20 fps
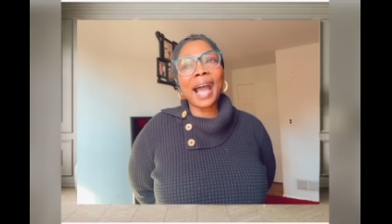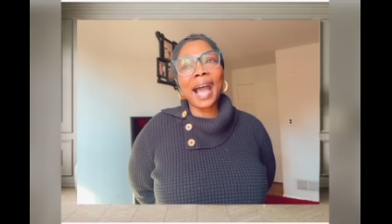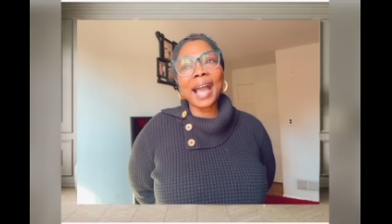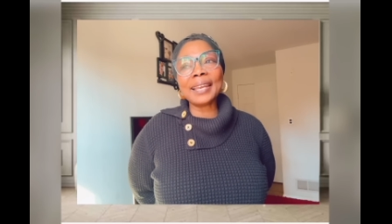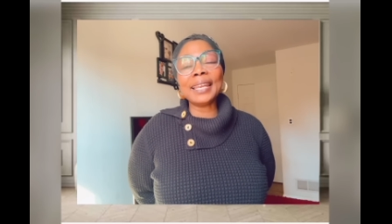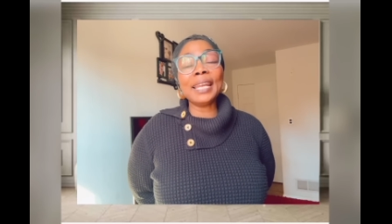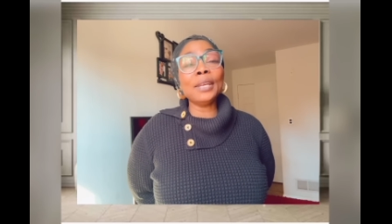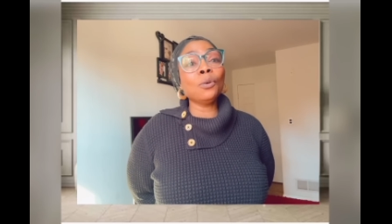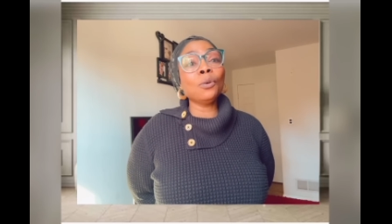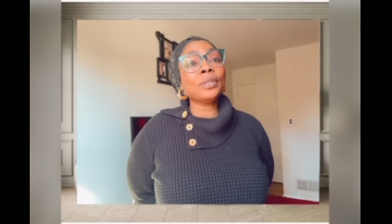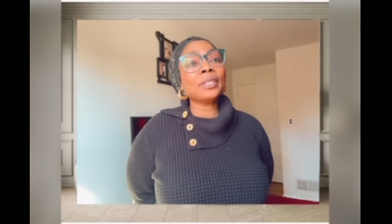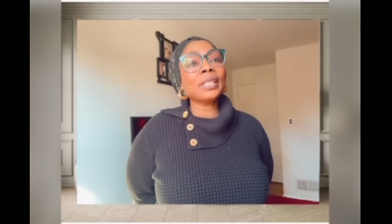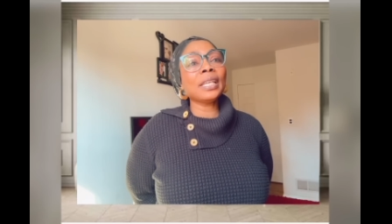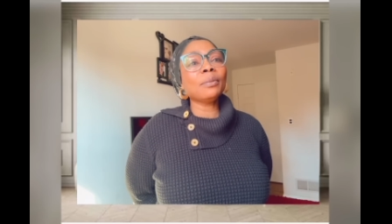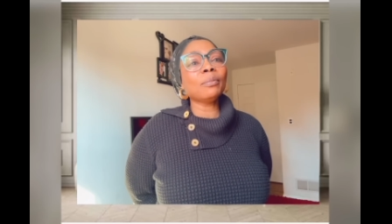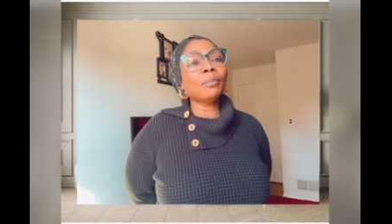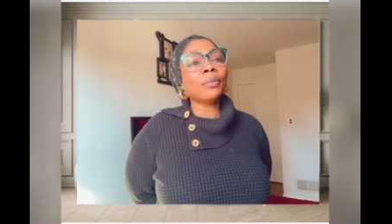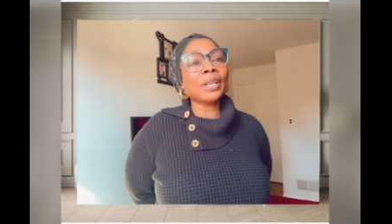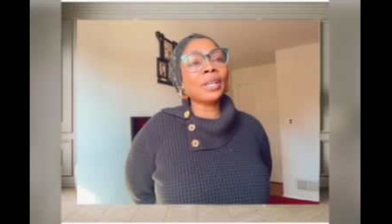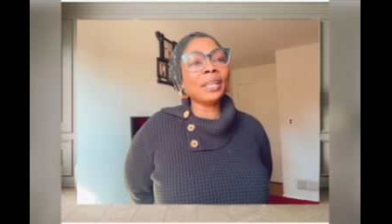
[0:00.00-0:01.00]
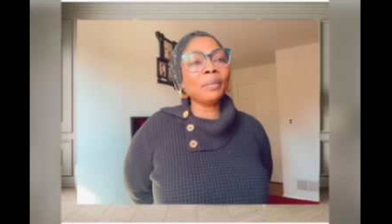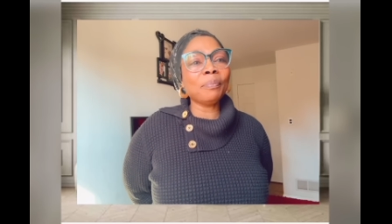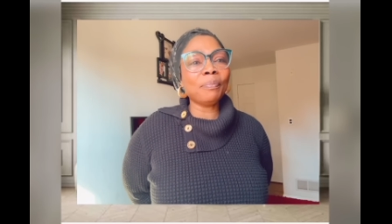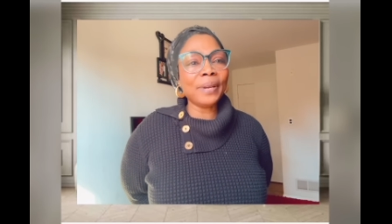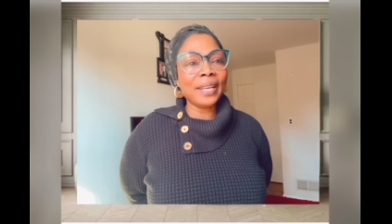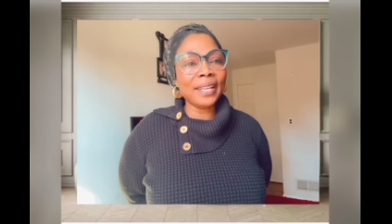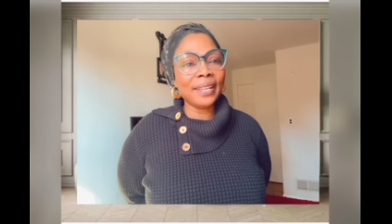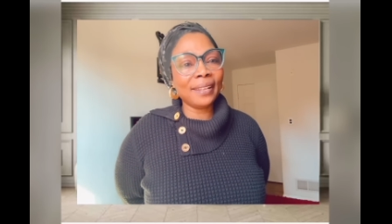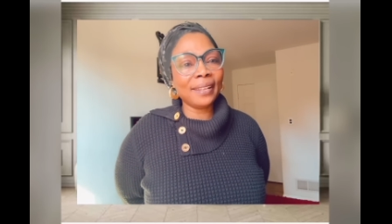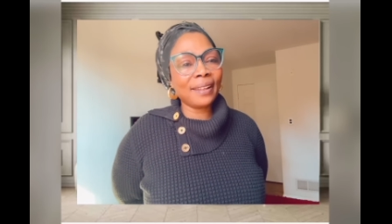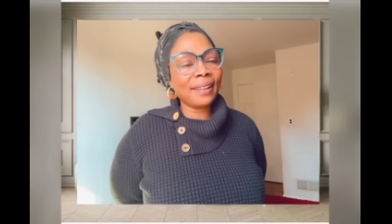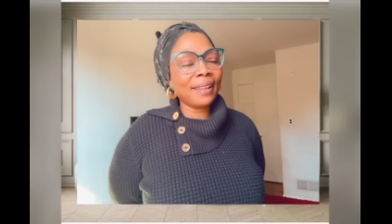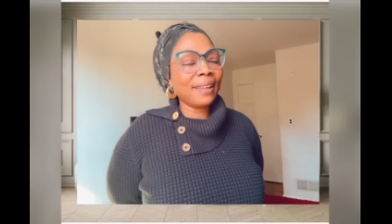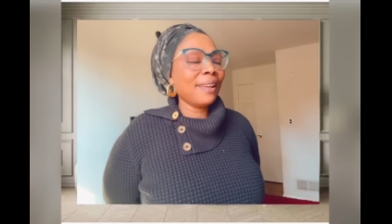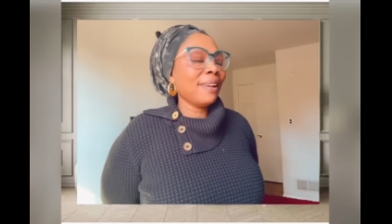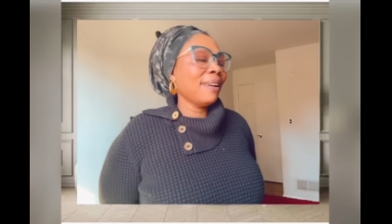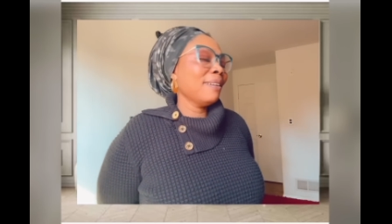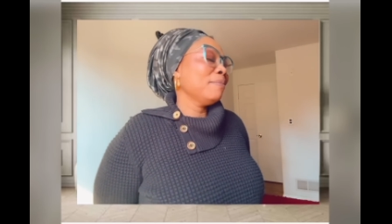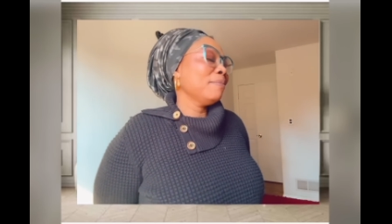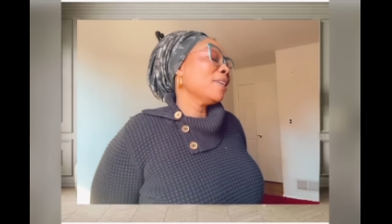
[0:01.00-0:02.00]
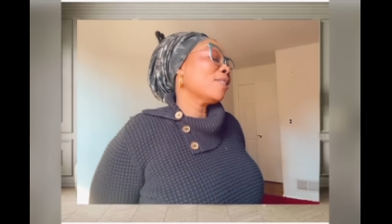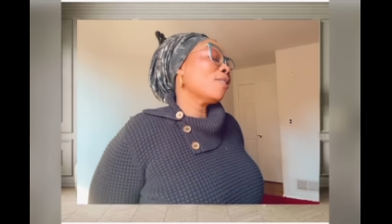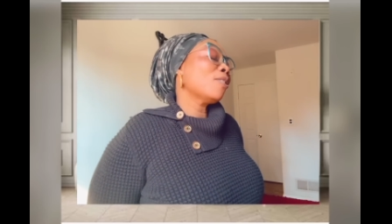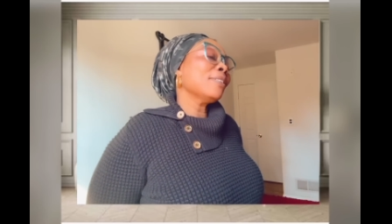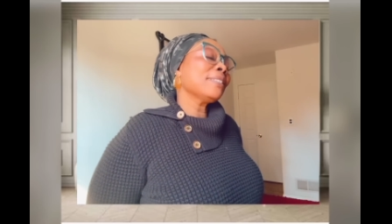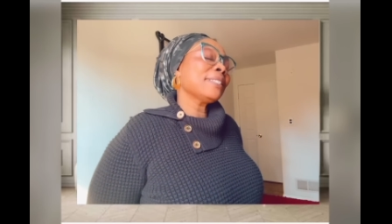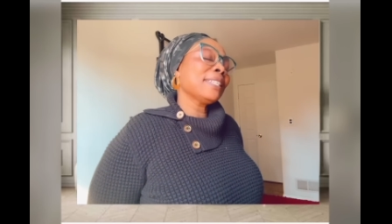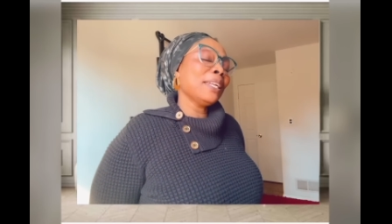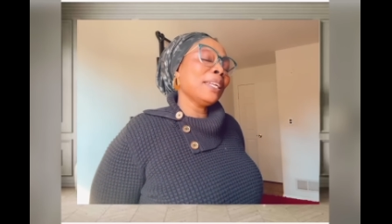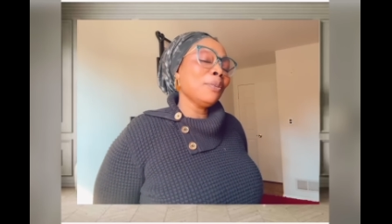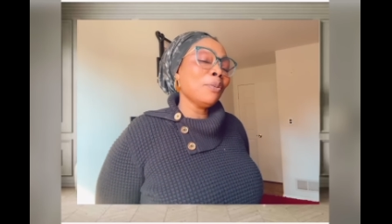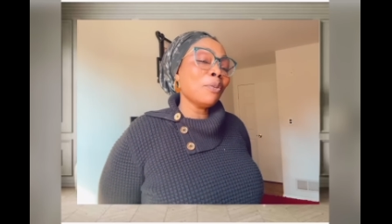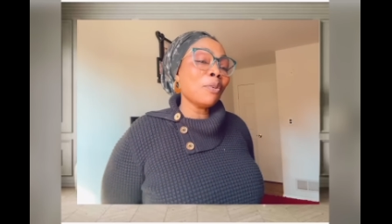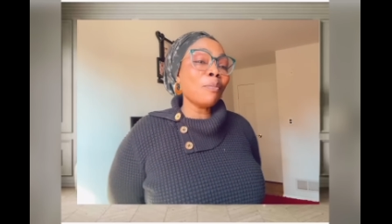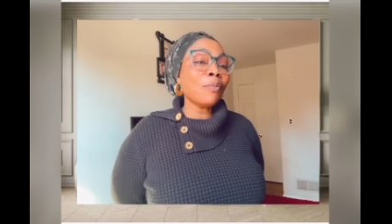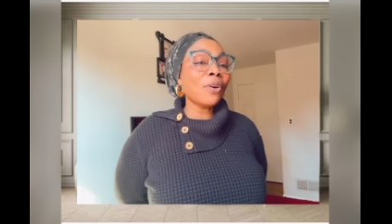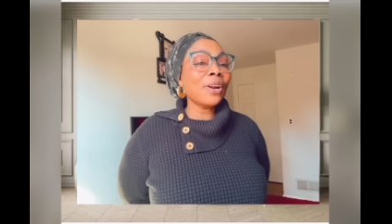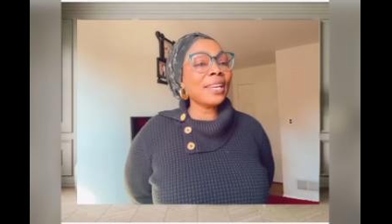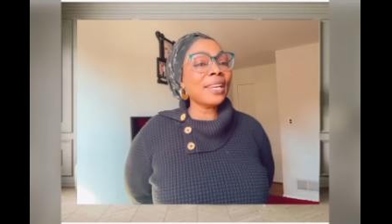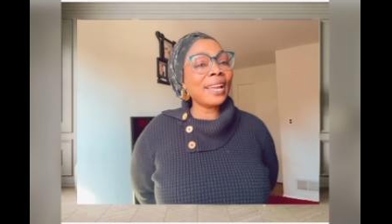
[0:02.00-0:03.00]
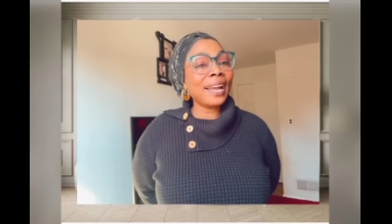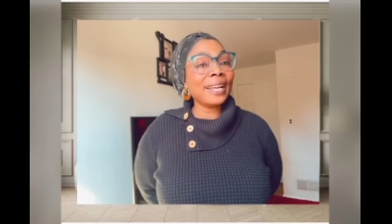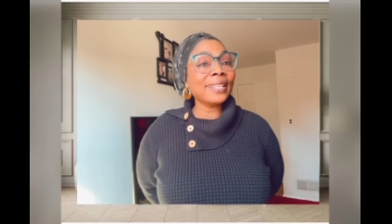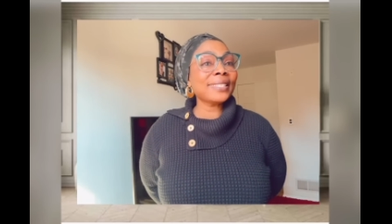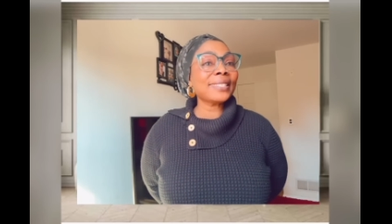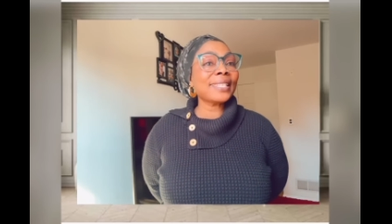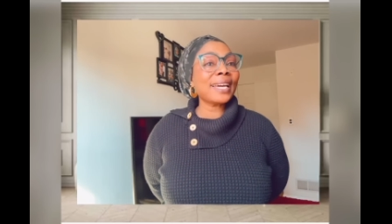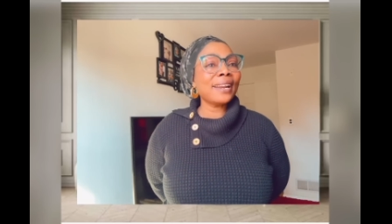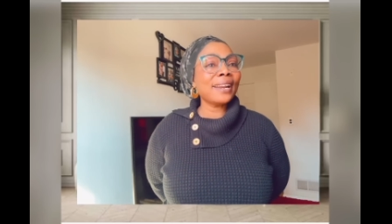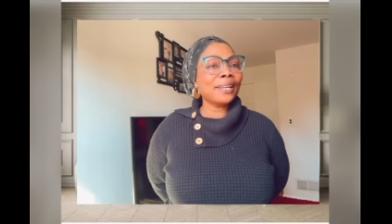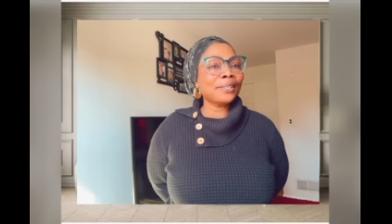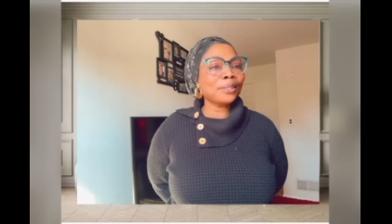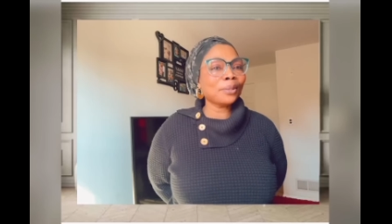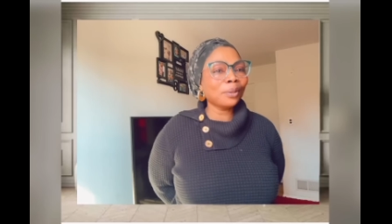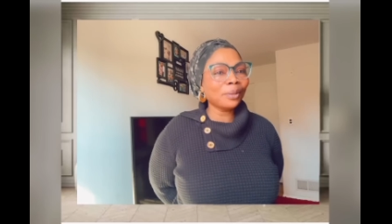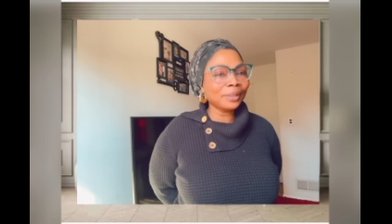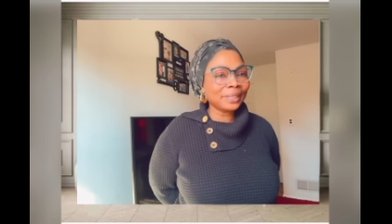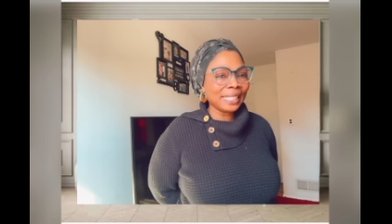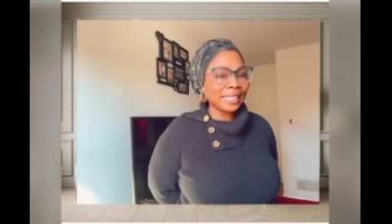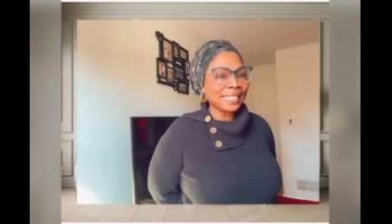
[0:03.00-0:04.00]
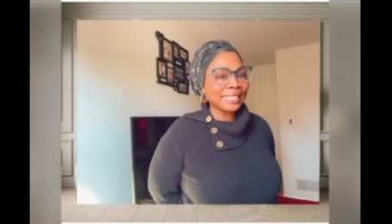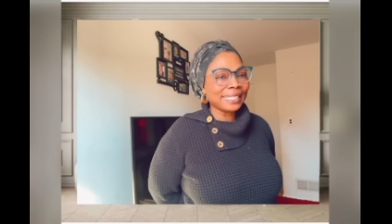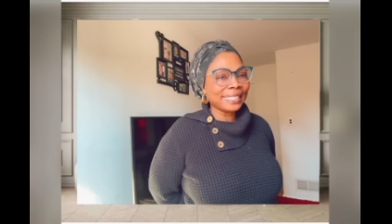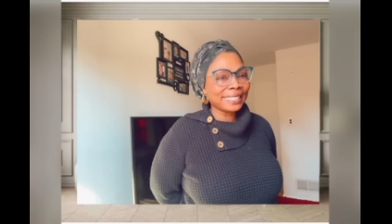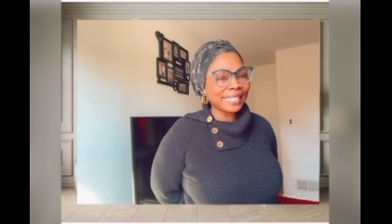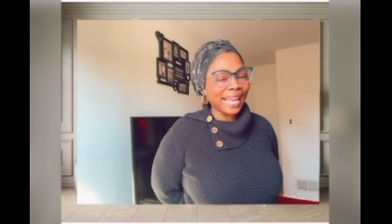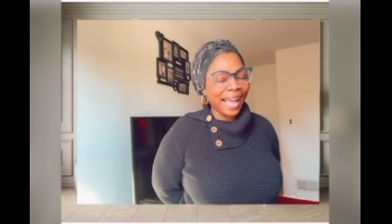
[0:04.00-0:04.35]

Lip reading: They no take money play. Because they know money answereth all things.